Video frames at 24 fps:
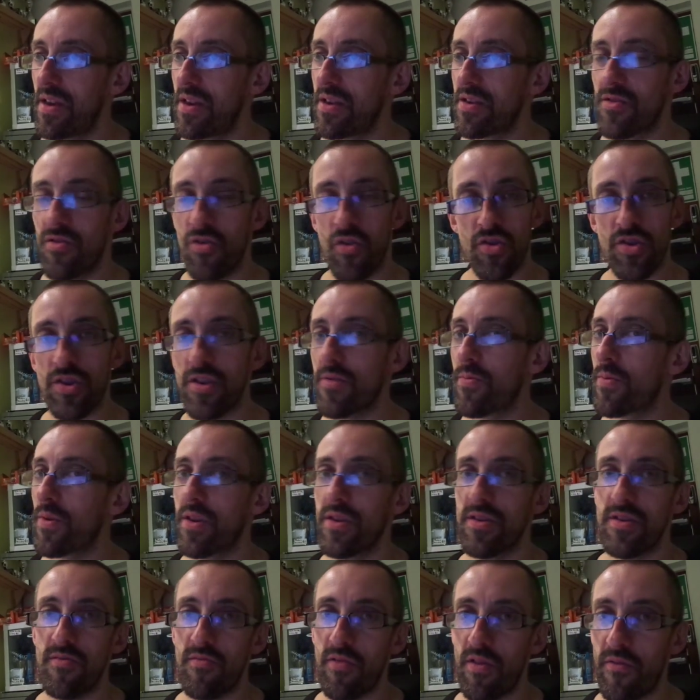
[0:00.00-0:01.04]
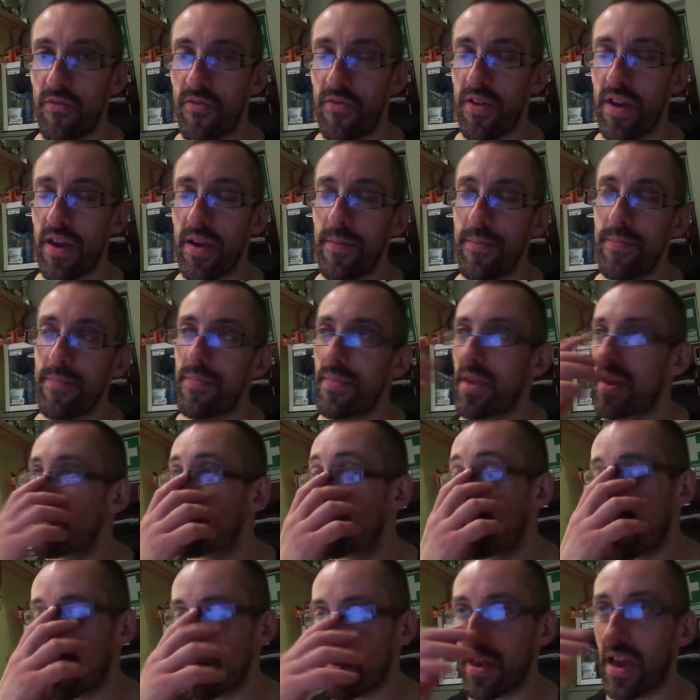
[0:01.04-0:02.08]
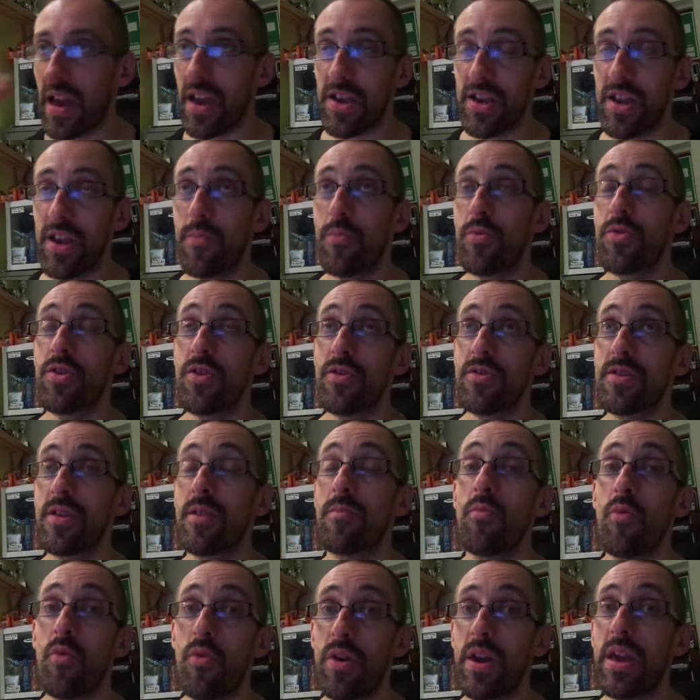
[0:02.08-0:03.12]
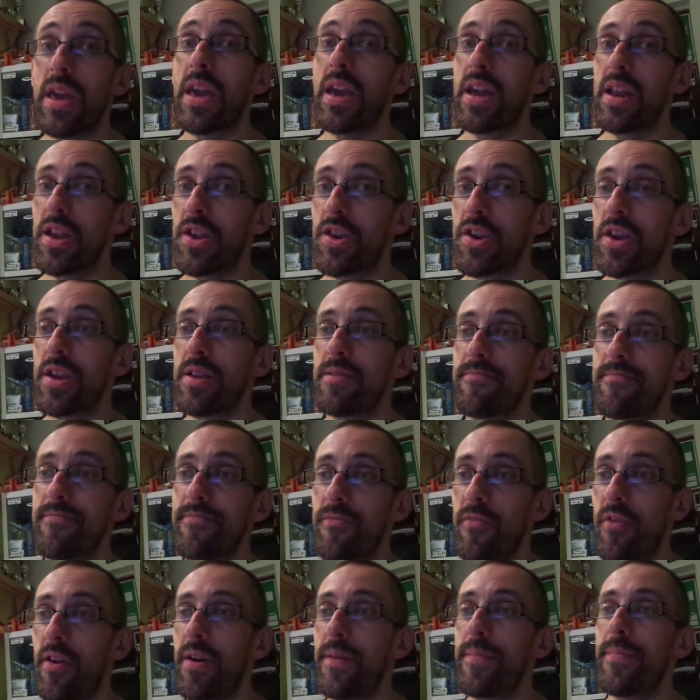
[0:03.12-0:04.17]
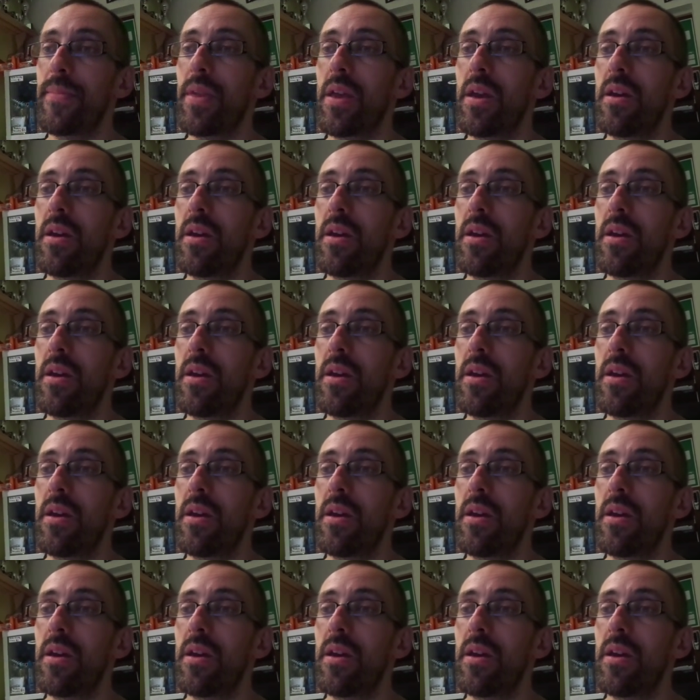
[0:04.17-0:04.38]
It's not just because they're unfit, it's because they're actually producing more heat energy, right?